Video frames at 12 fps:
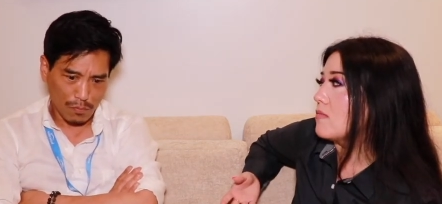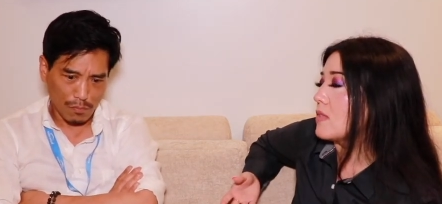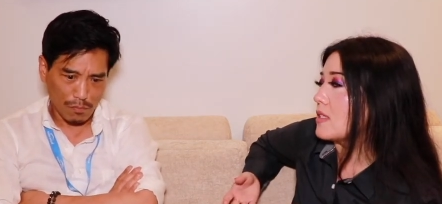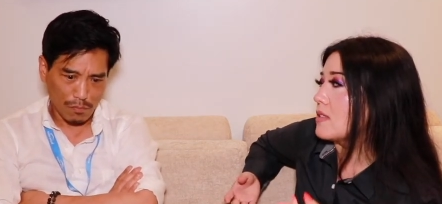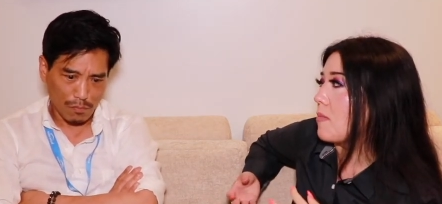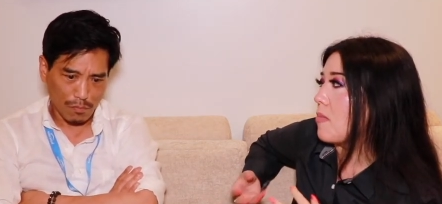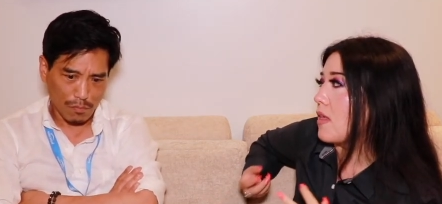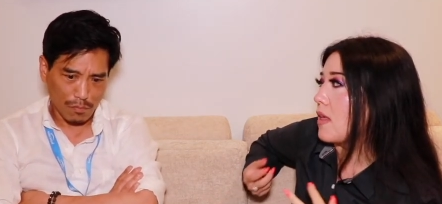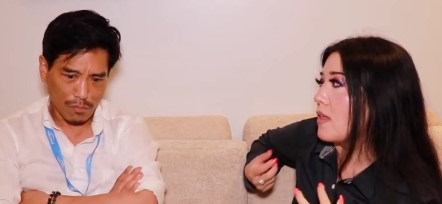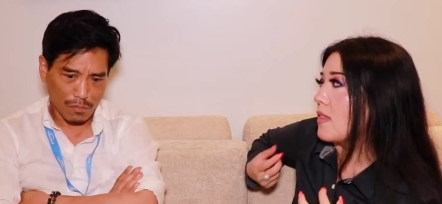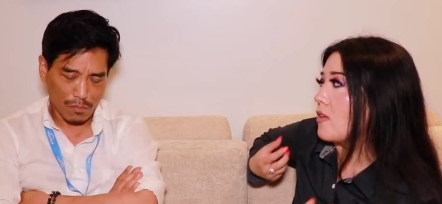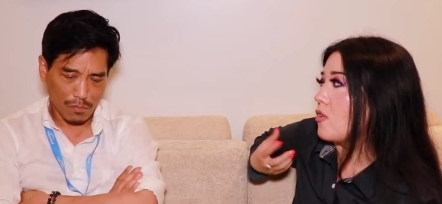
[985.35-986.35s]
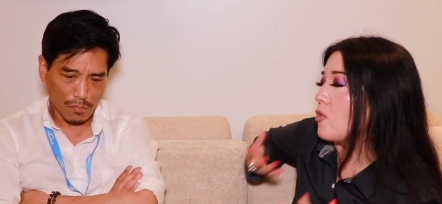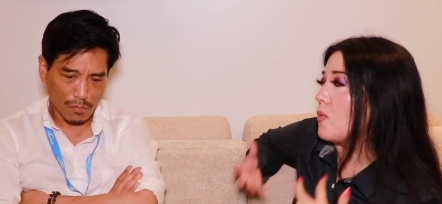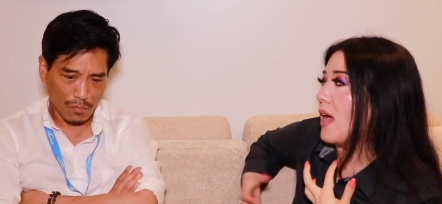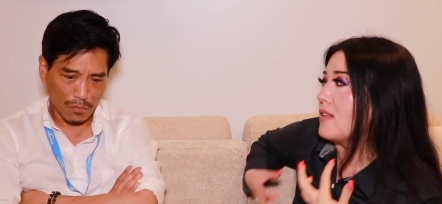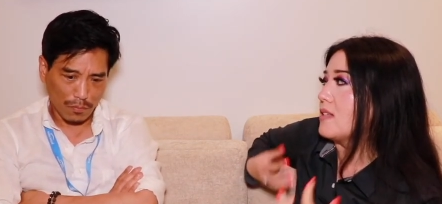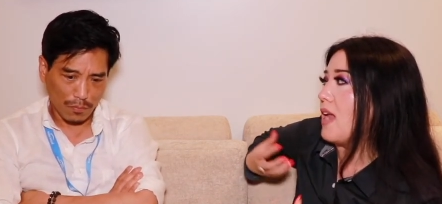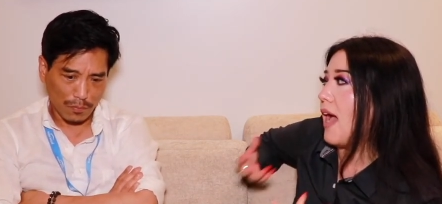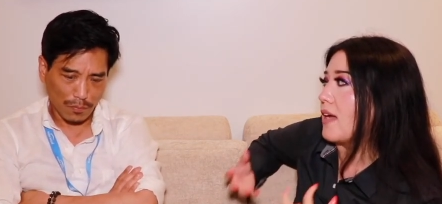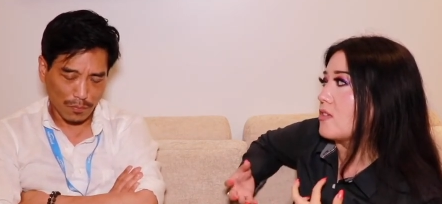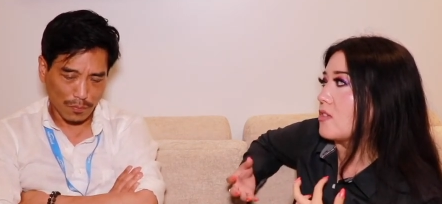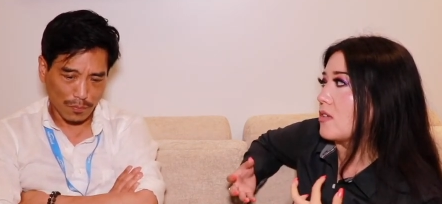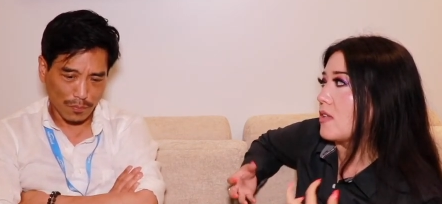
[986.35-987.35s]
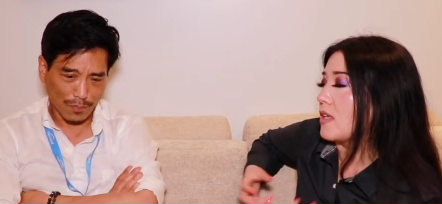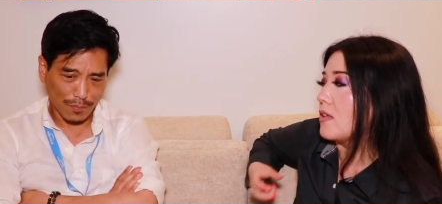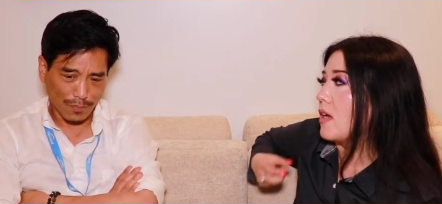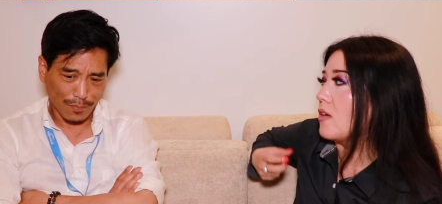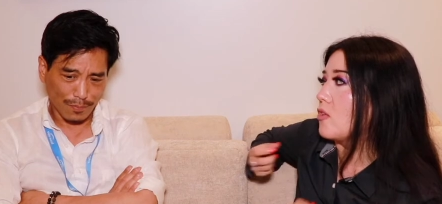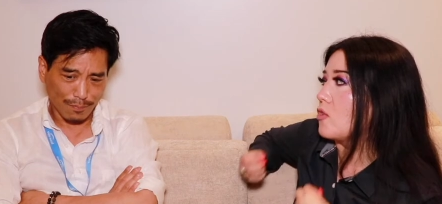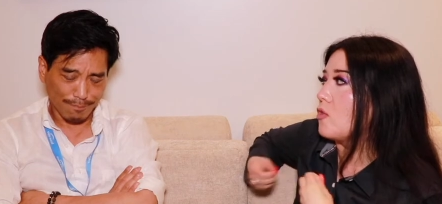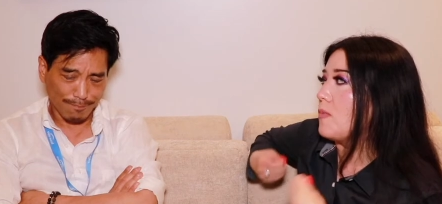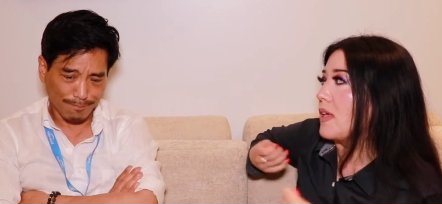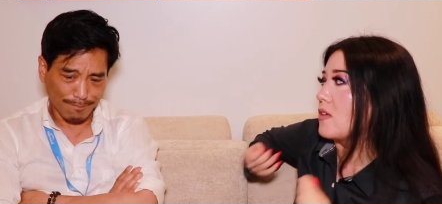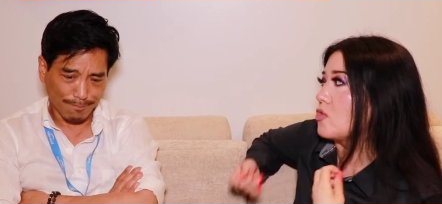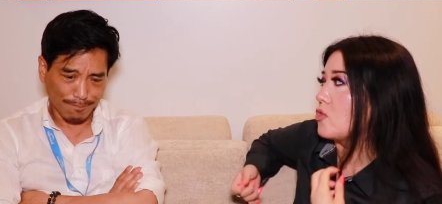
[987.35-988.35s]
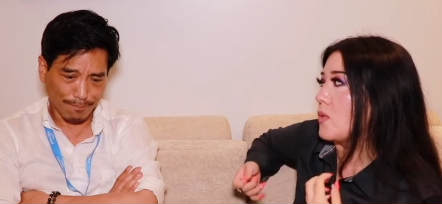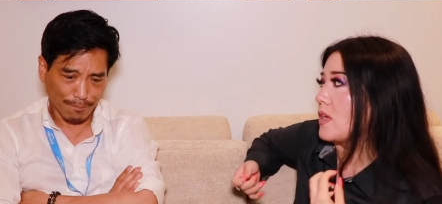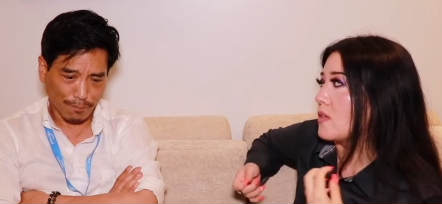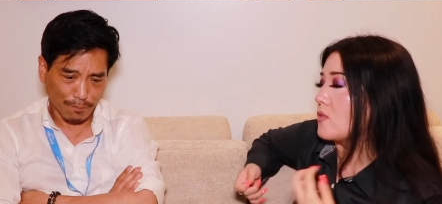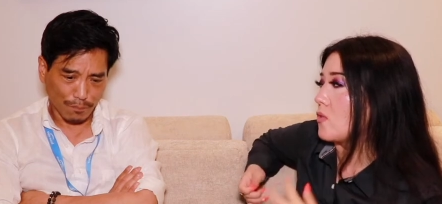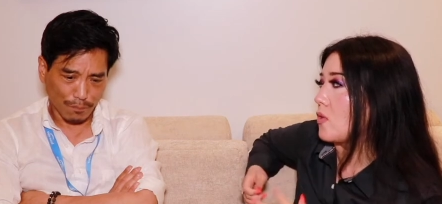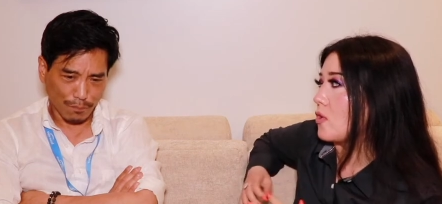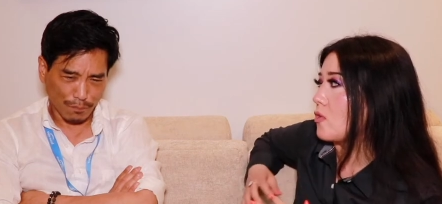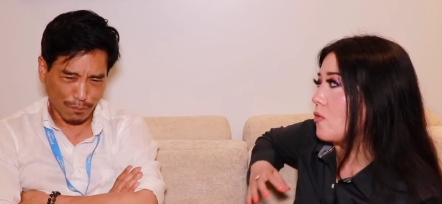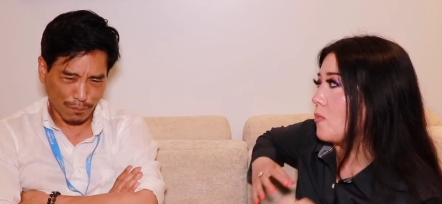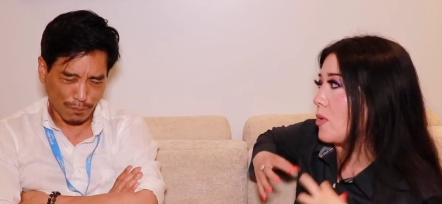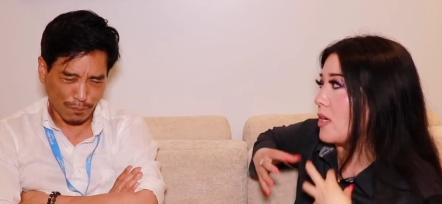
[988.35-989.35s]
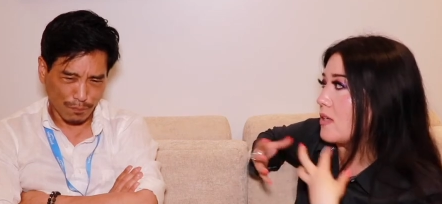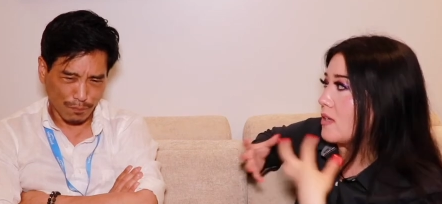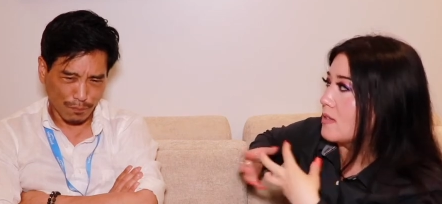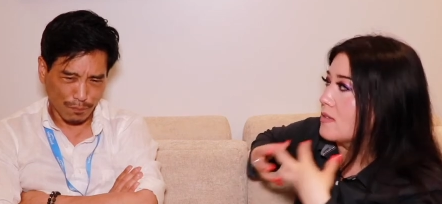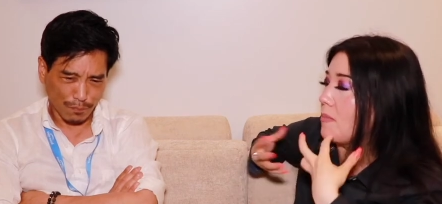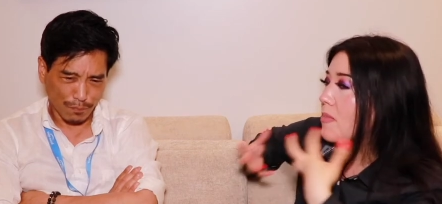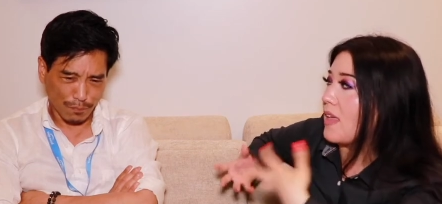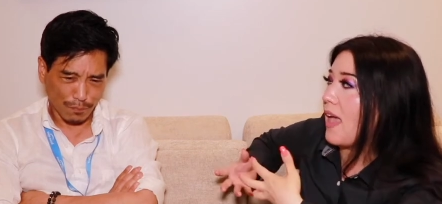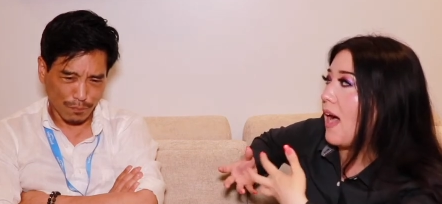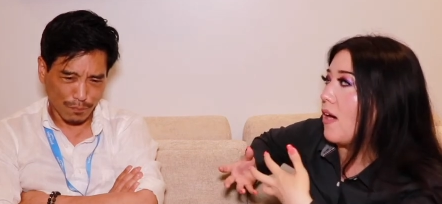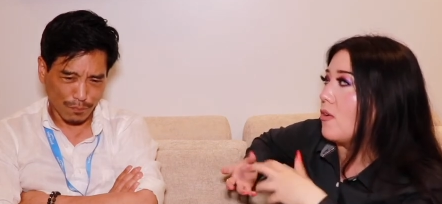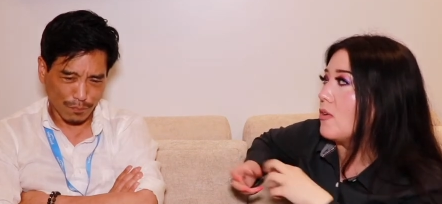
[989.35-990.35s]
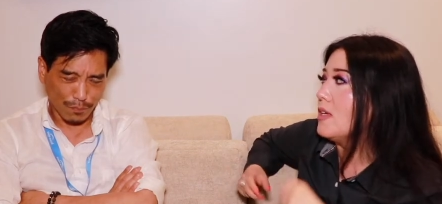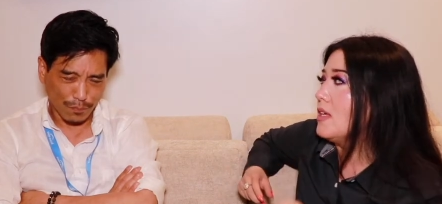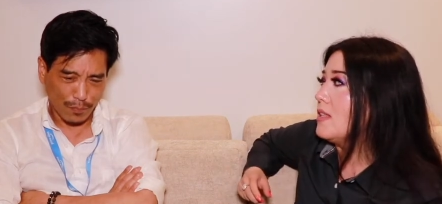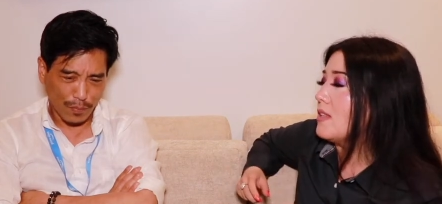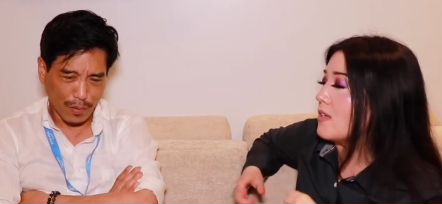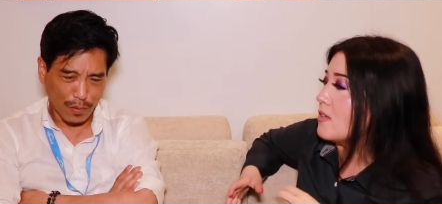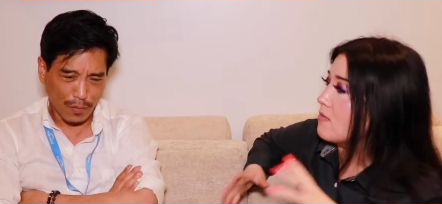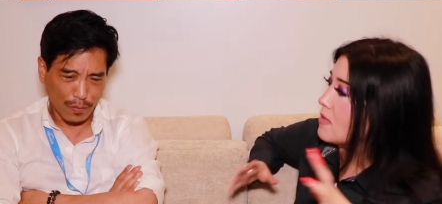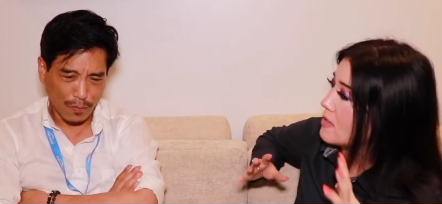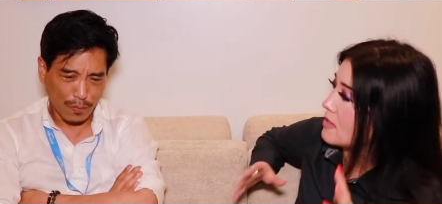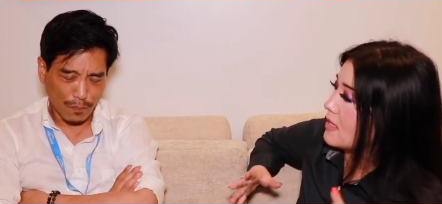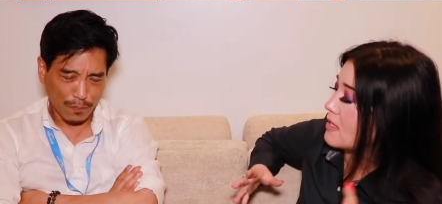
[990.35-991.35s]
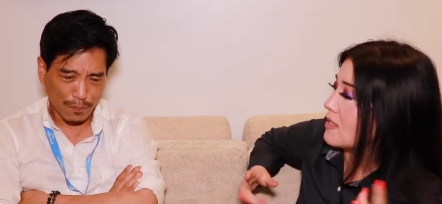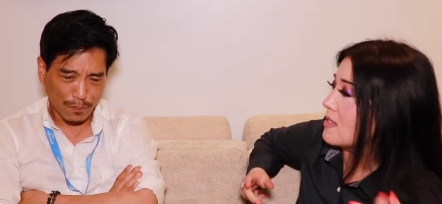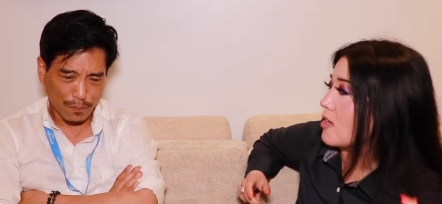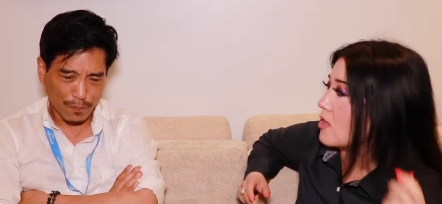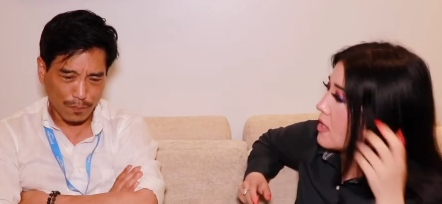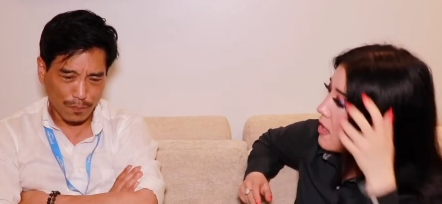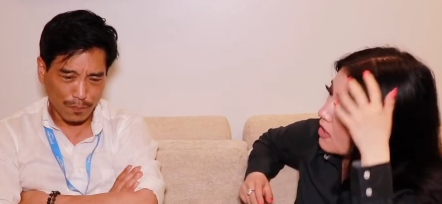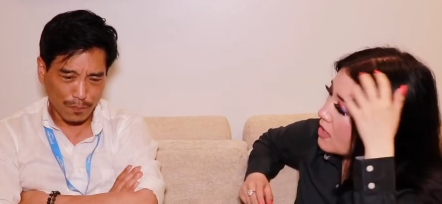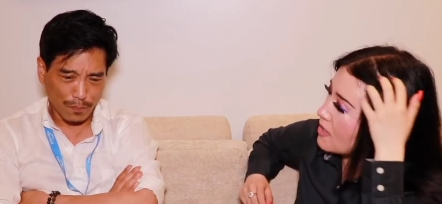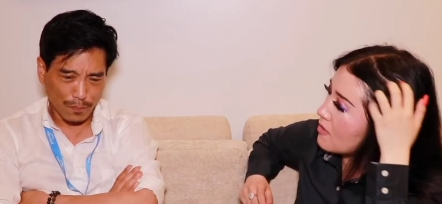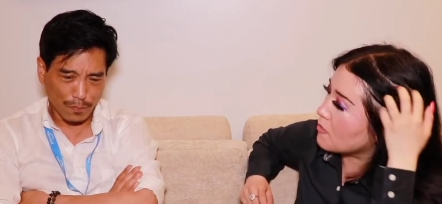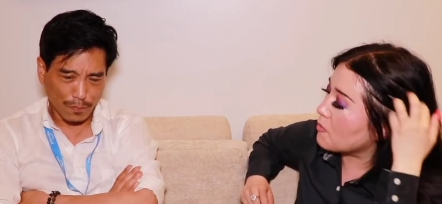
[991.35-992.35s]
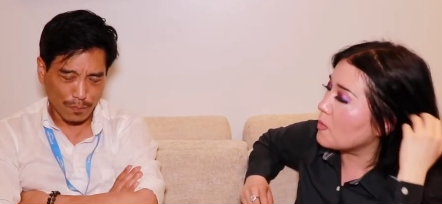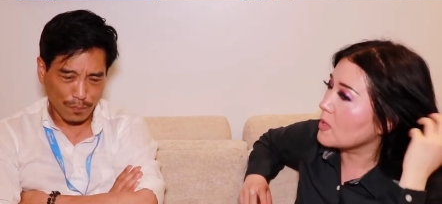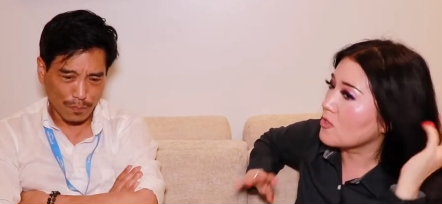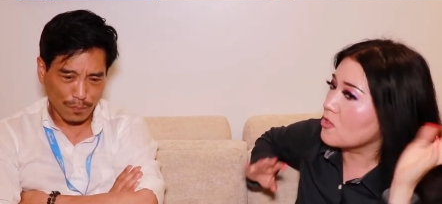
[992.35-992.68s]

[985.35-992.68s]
Speaker 1: Like something that you, as an actor, like, I don't know, you make a choice or you bring something out that isn't necessarily there because i've been